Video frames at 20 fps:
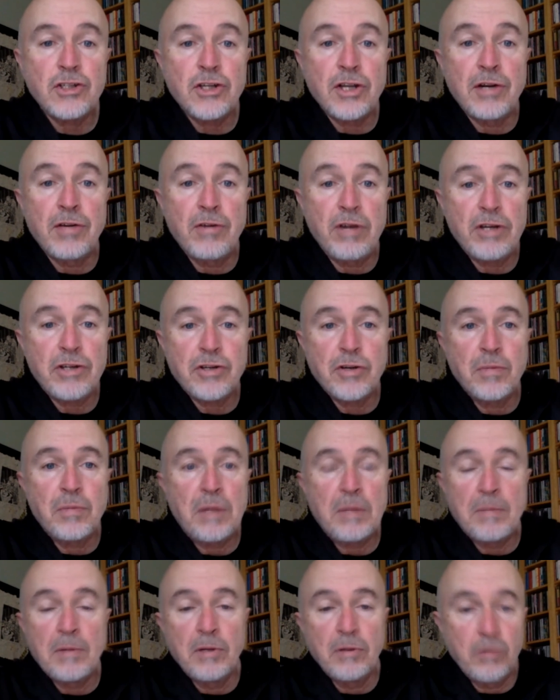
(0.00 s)
generation of
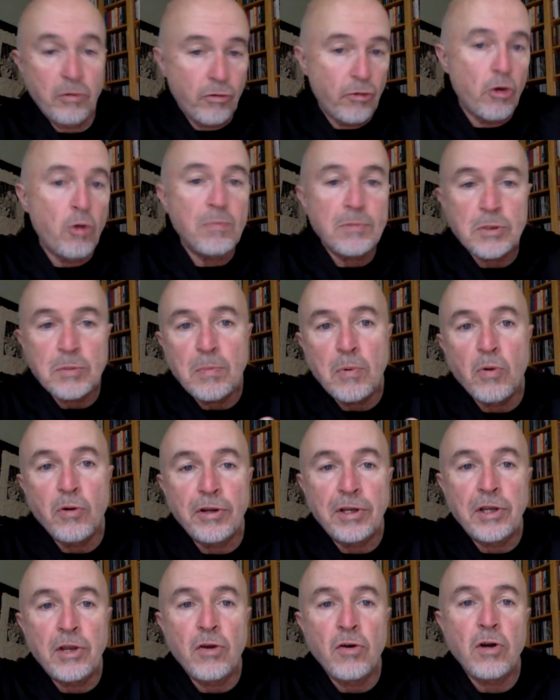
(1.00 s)
people who will grow up
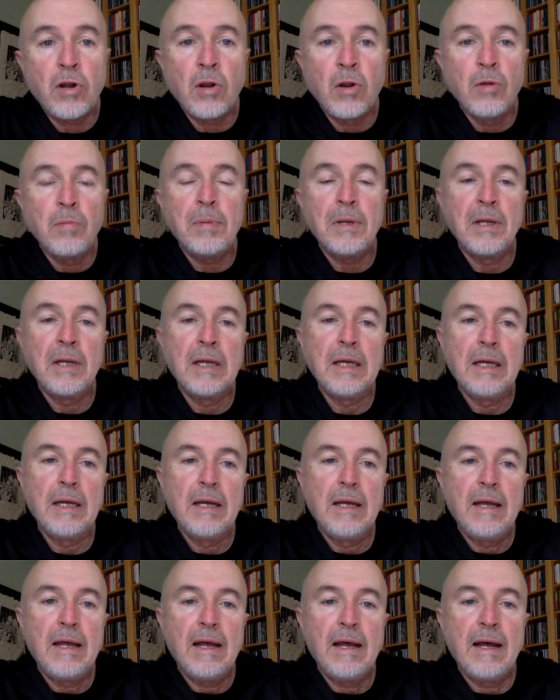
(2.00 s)
supporting your club,
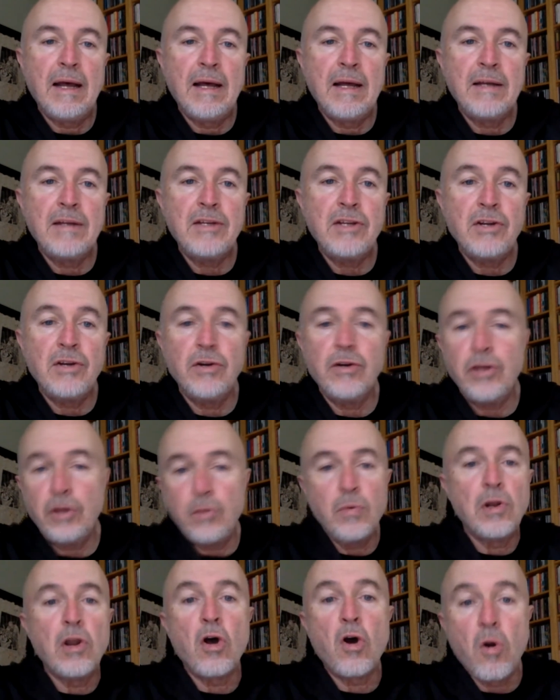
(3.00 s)
and who
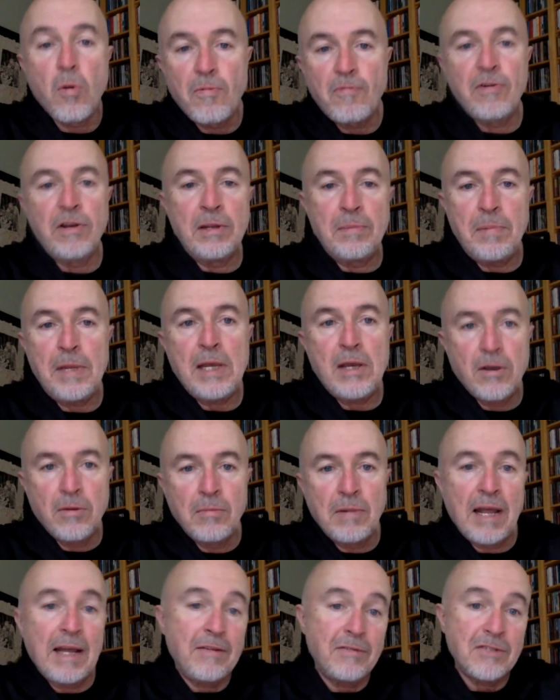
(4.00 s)
will hopefully
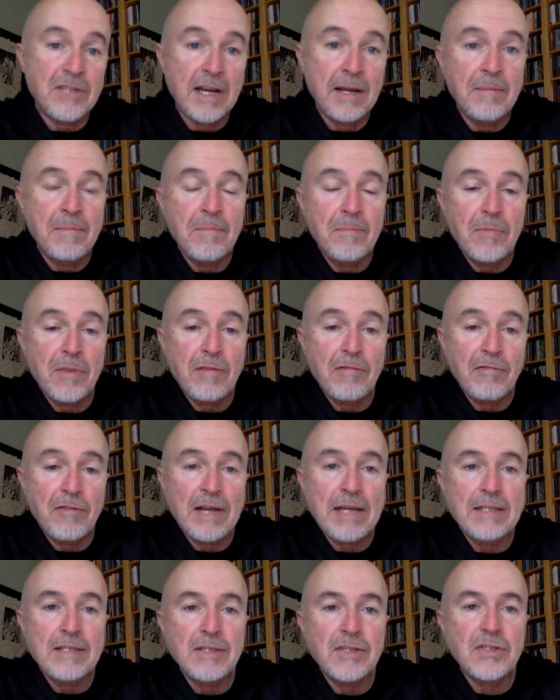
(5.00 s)
become lifetime
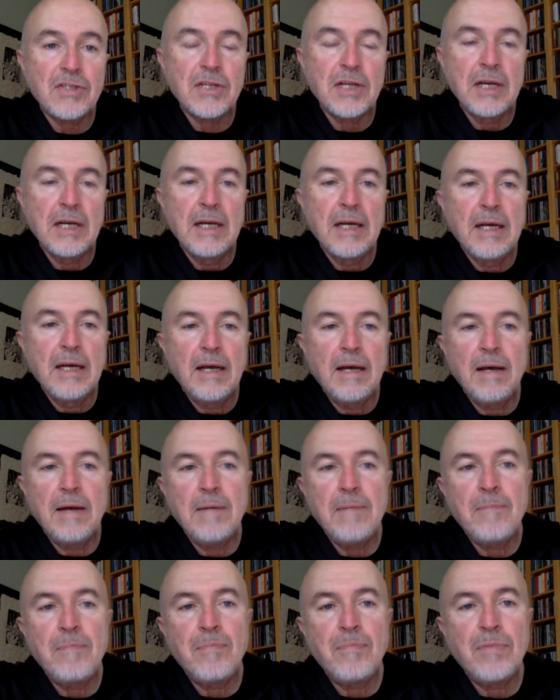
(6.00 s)
fans.
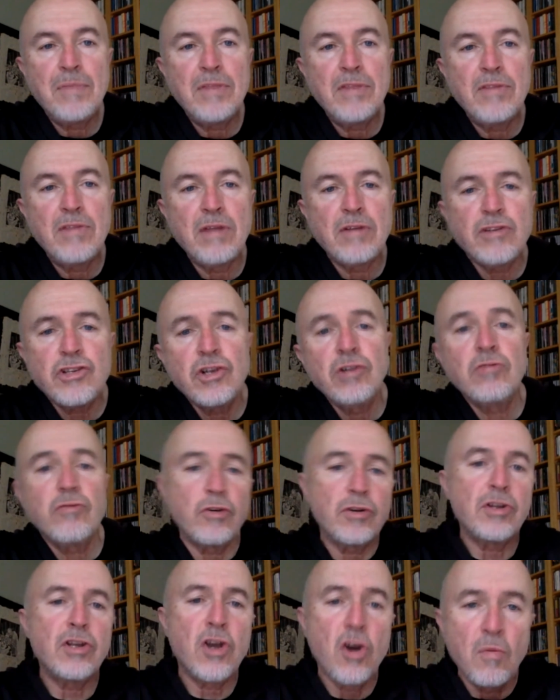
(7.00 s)
Now,
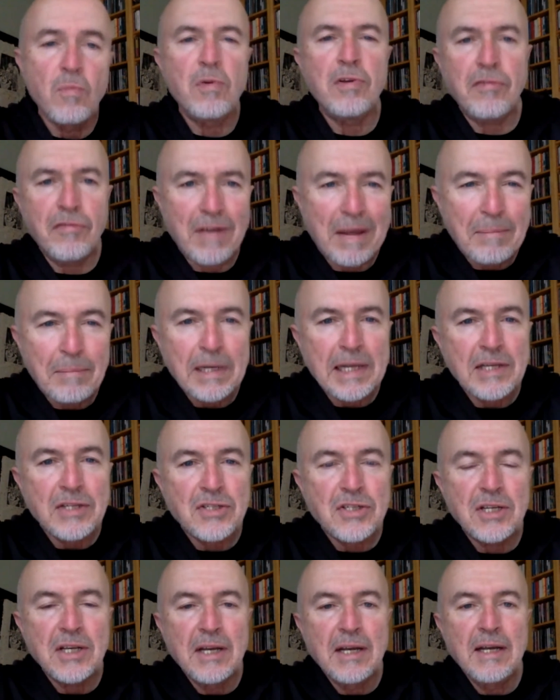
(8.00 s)
children come with families.